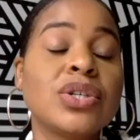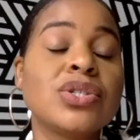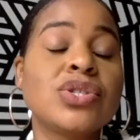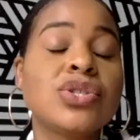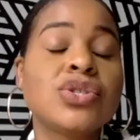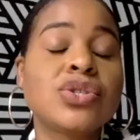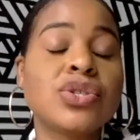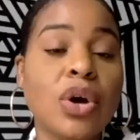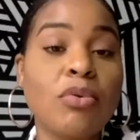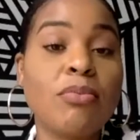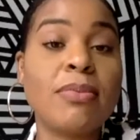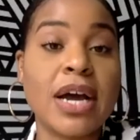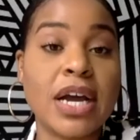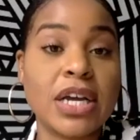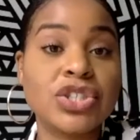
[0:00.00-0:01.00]
so
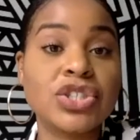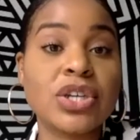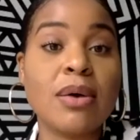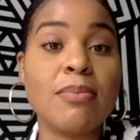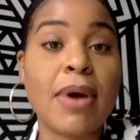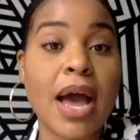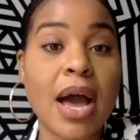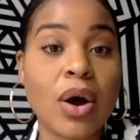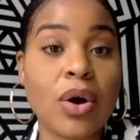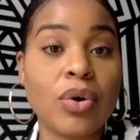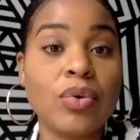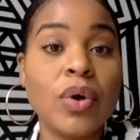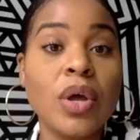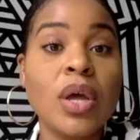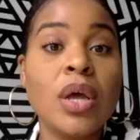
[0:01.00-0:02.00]
much about
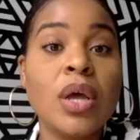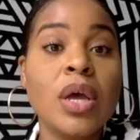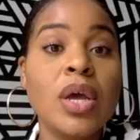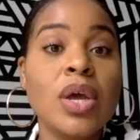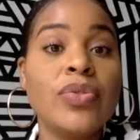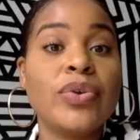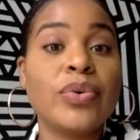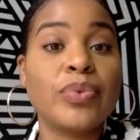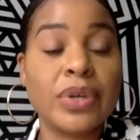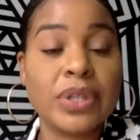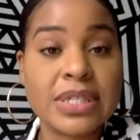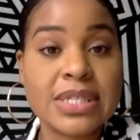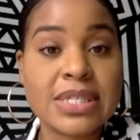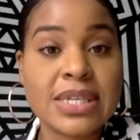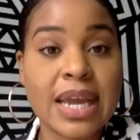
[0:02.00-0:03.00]
the real
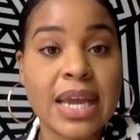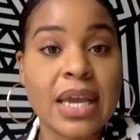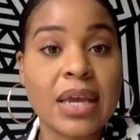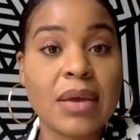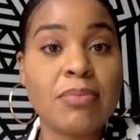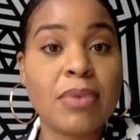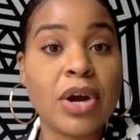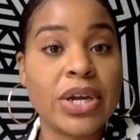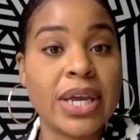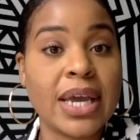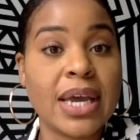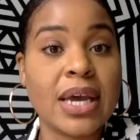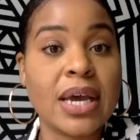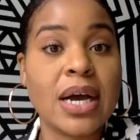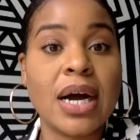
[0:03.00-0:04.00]
estate
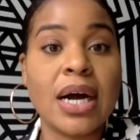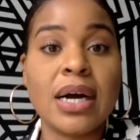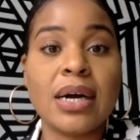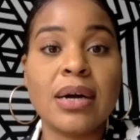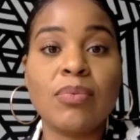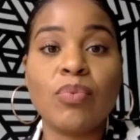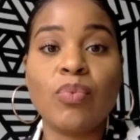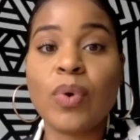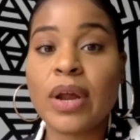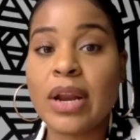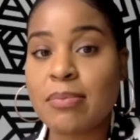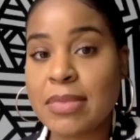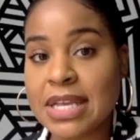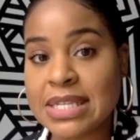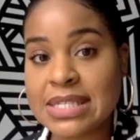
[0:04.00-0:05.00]
market, what it
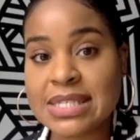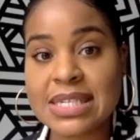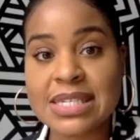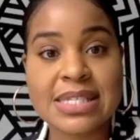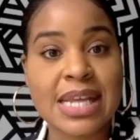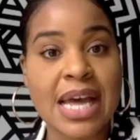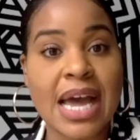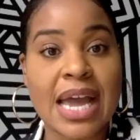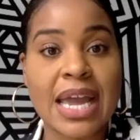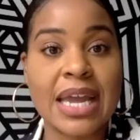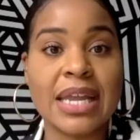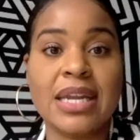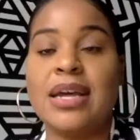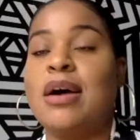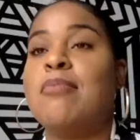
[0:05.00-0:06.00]
means to
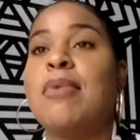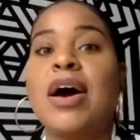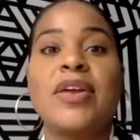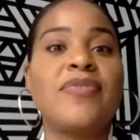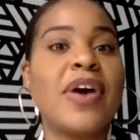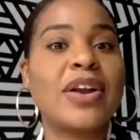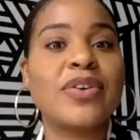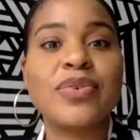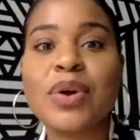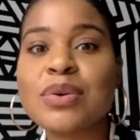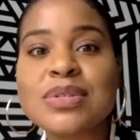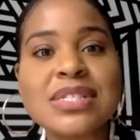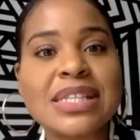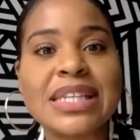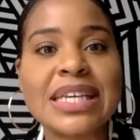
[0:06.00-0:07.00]
sign a modified
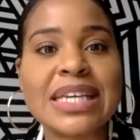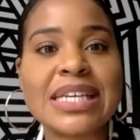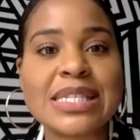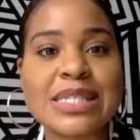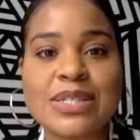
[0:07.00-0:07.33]
gross lease